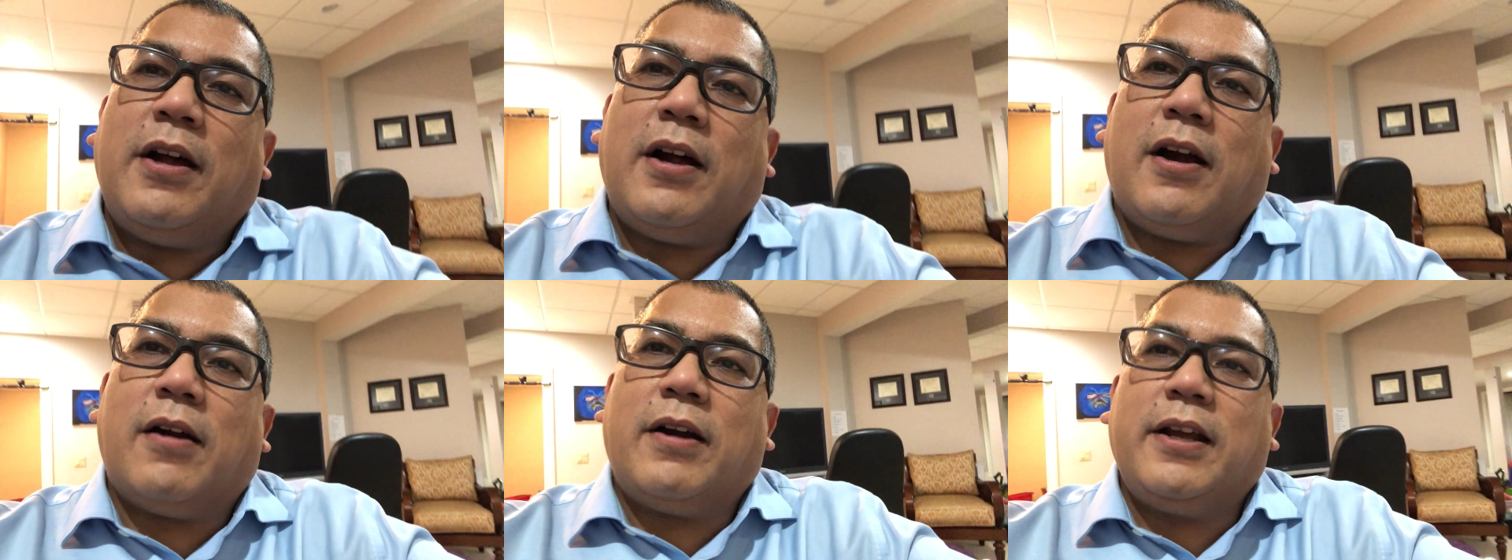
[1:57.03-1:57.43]

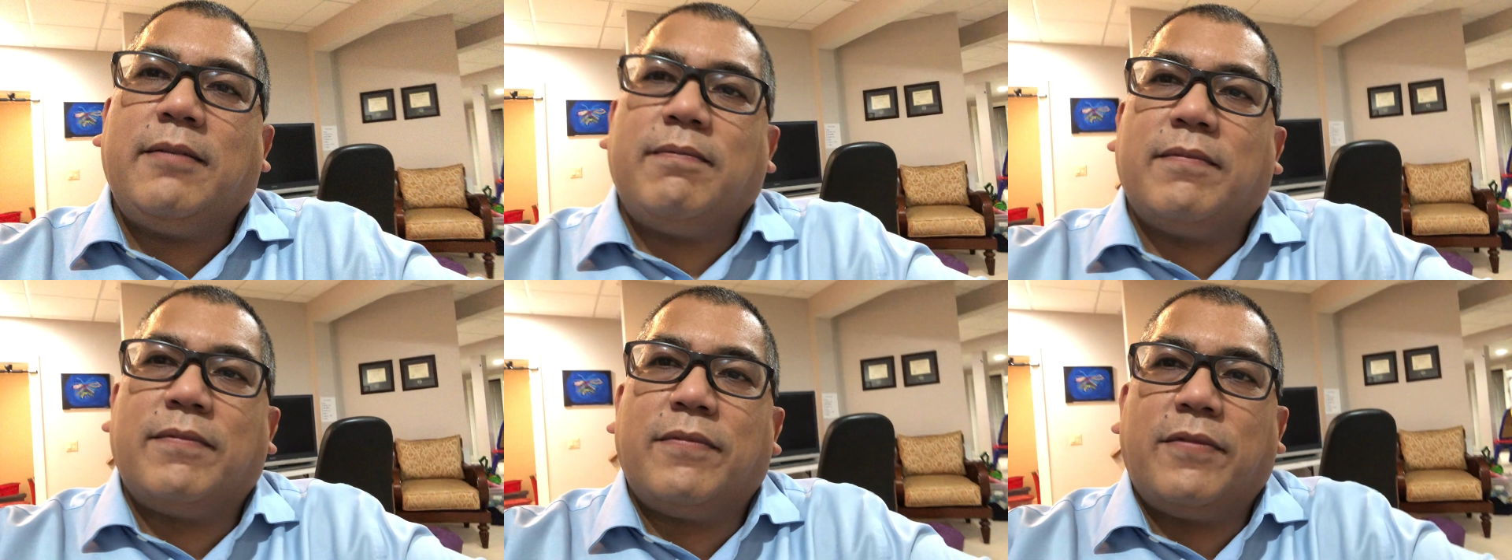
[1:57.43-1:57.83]
All
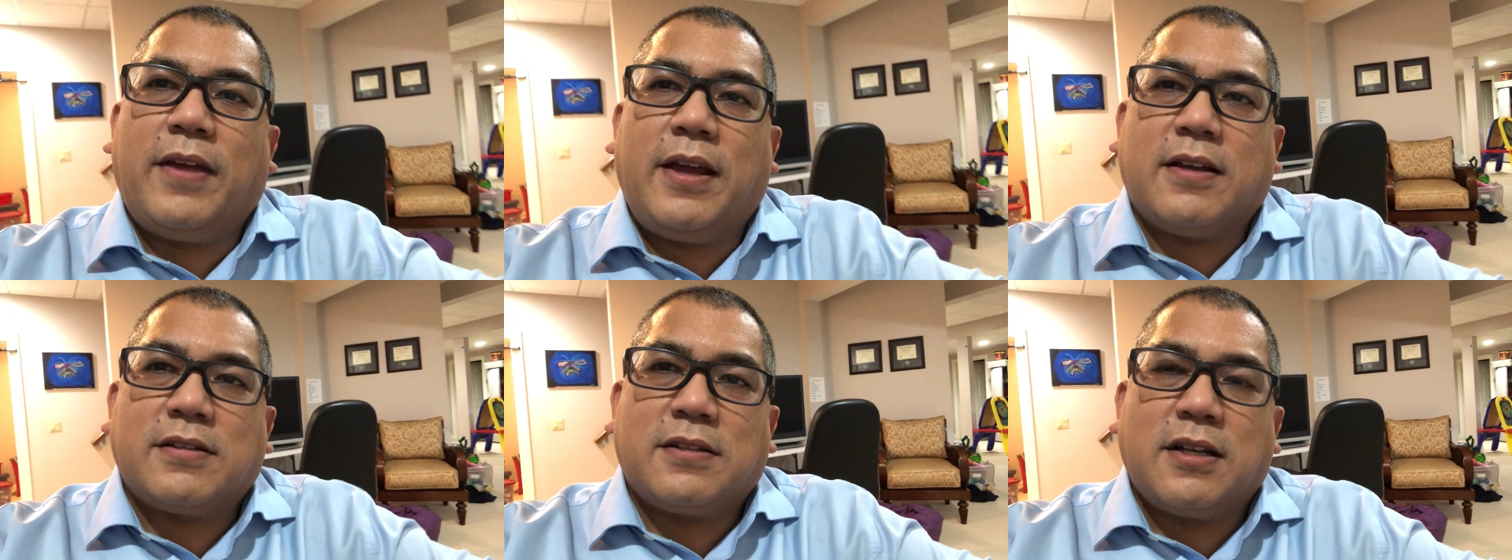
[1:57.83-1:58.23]
right,
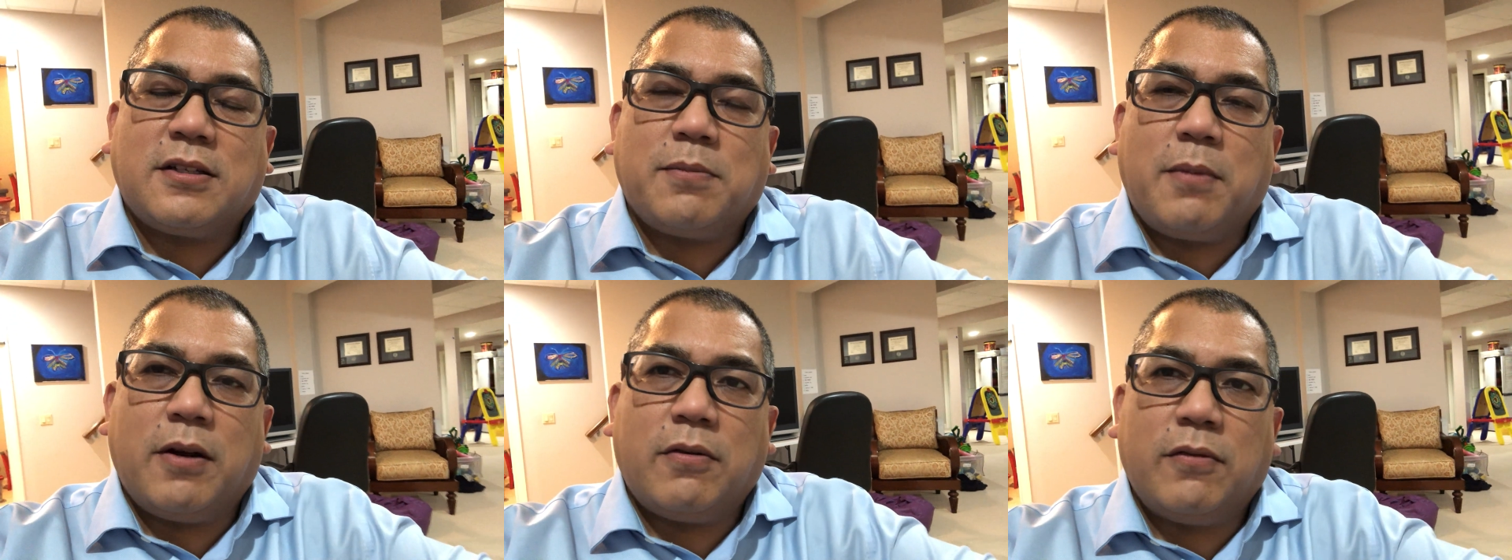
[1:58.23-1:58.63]
thanks.
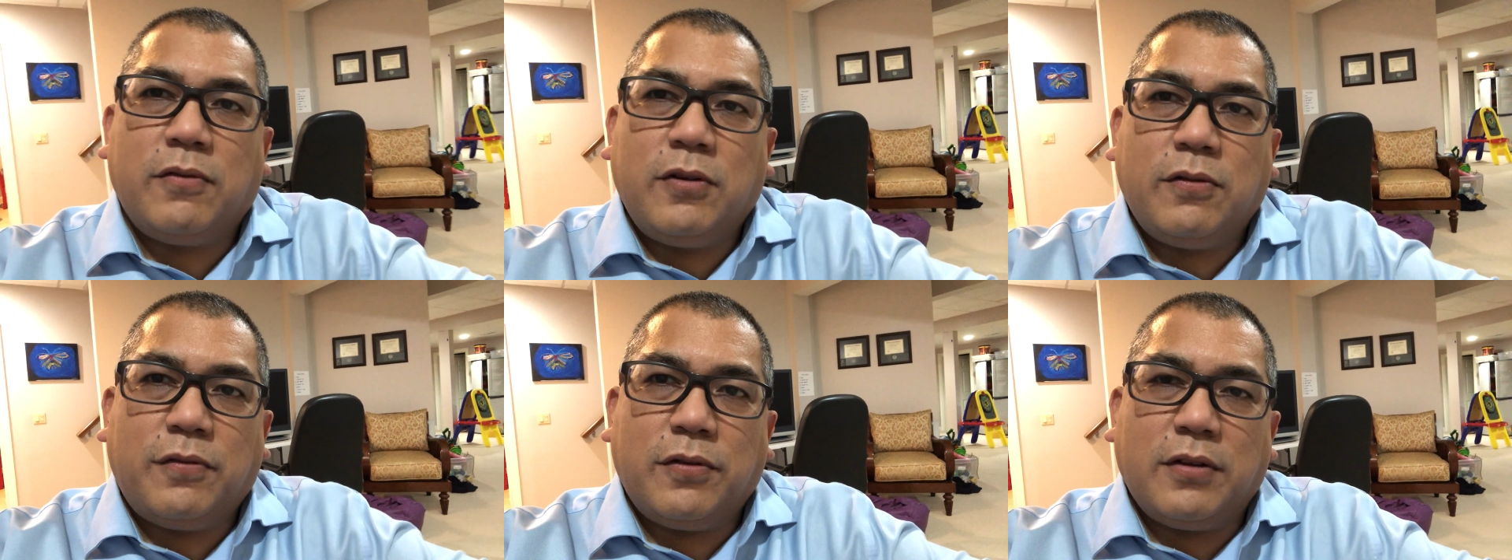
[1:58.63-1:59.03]
That's my
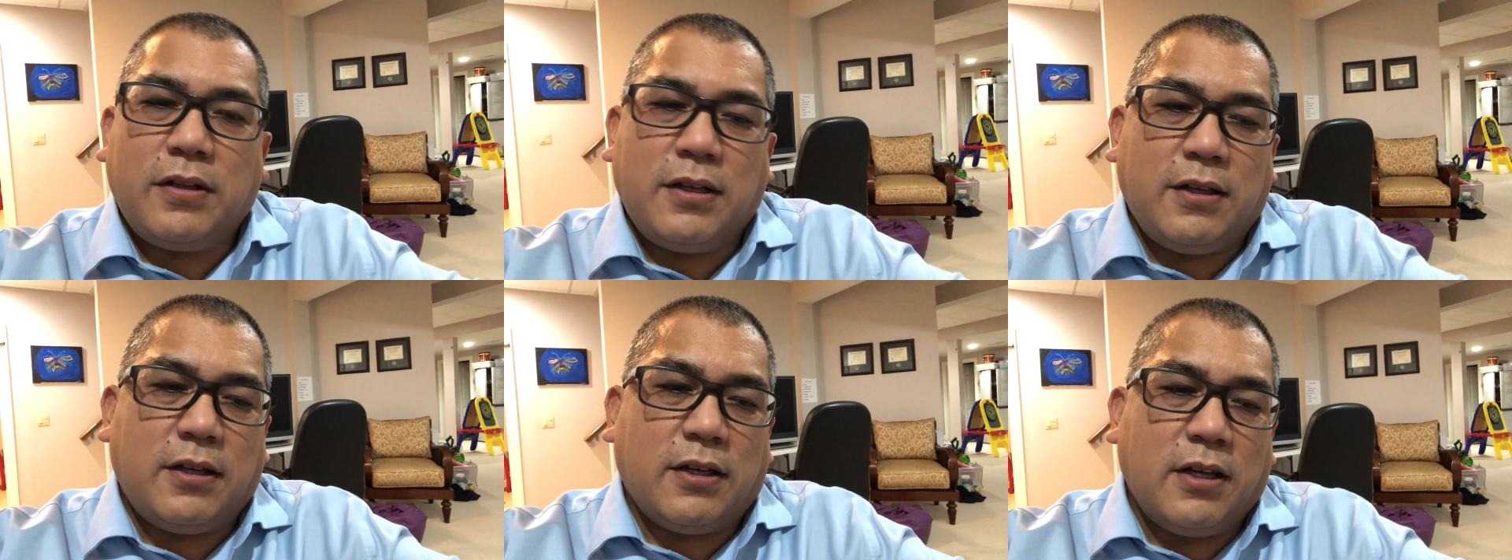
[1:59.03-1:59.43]
review for
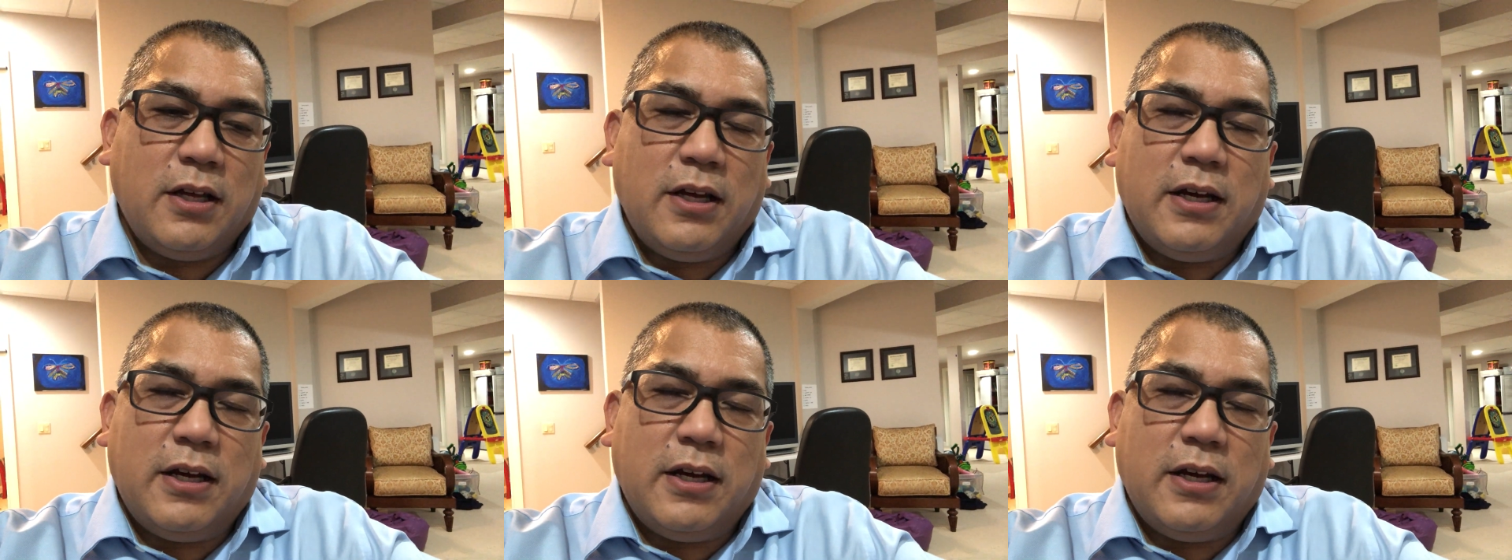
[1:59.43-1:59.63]
the